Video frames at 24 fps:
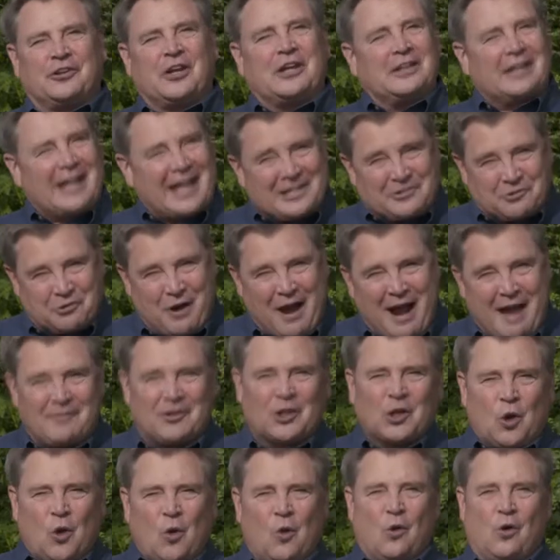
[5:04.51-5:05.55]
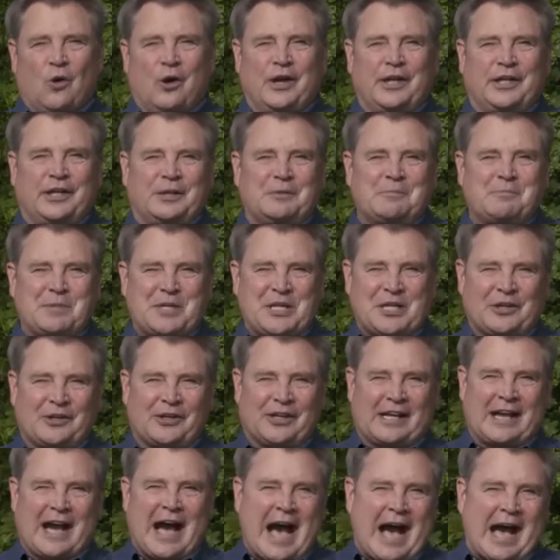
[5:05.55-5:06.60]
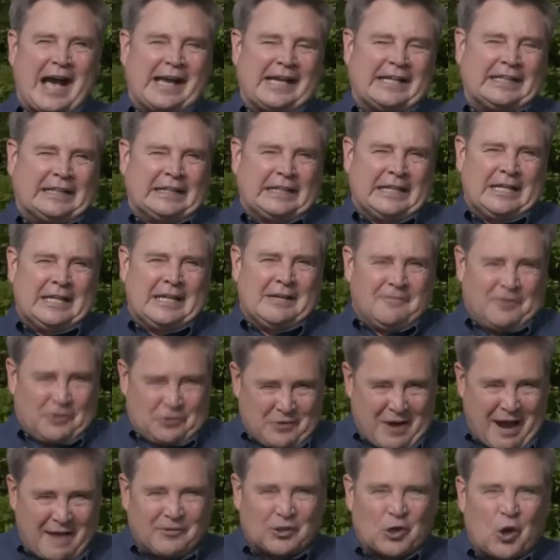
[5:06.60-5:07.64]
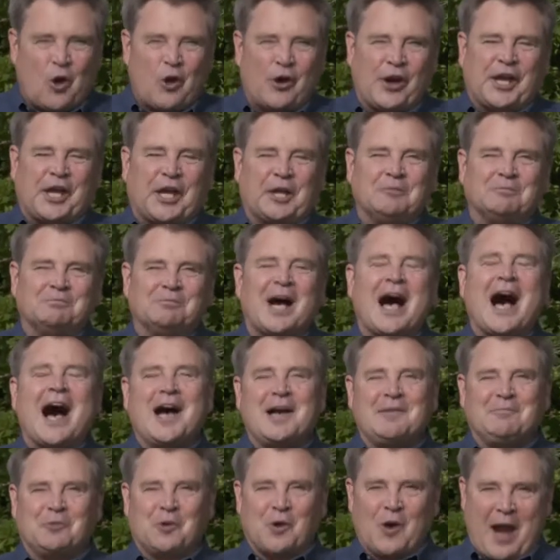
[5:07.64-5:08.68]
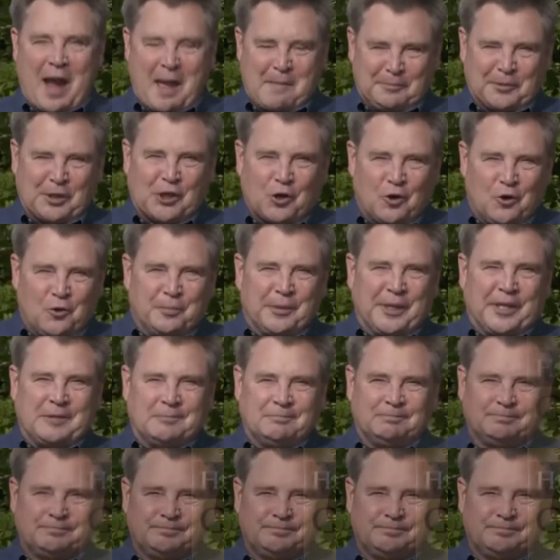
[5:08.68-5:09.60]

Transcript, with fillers: and let Travel Oregon be your guide. For Travel Oregon, I'm Grant McComey.